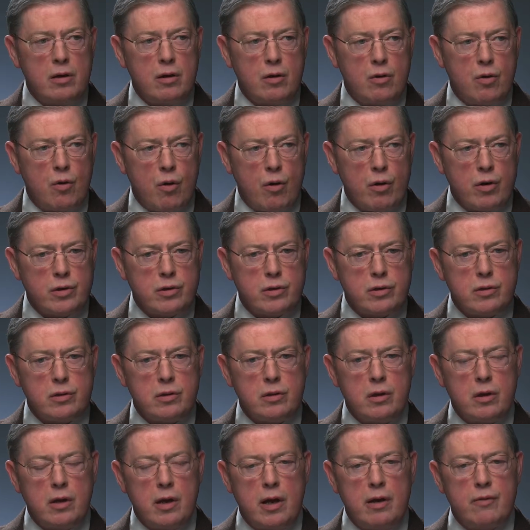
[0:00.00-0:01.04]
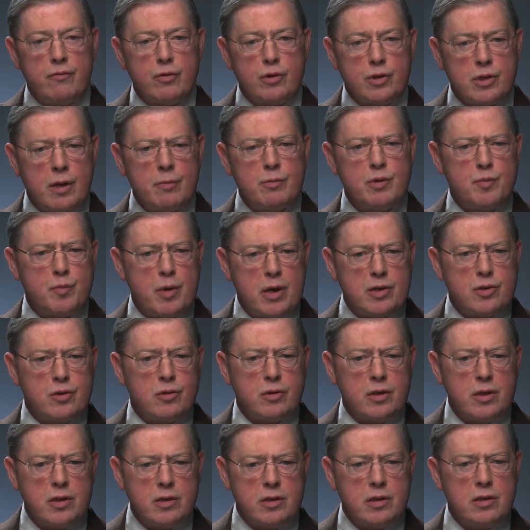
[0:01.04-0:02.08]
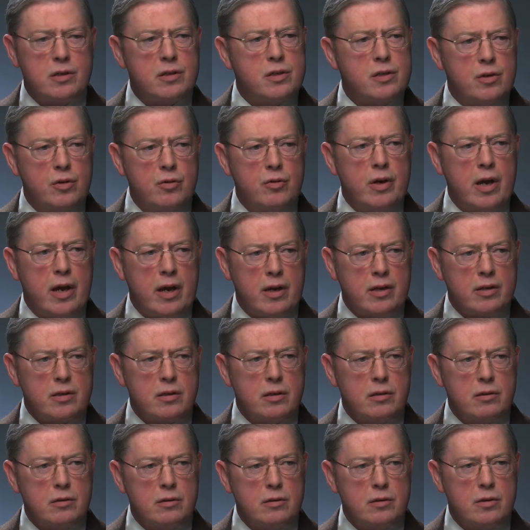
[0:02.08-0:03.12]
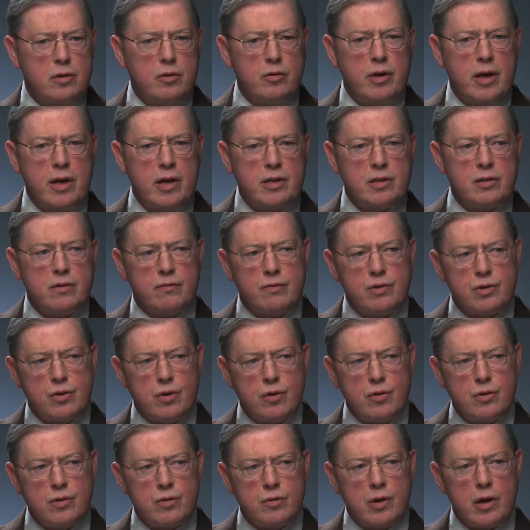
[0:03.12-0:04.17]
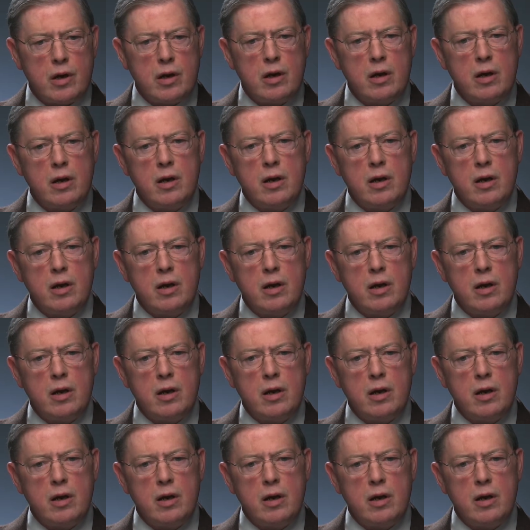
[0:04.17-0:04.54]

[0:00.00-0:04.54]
course, and for some specialties it's 2 days of surgery.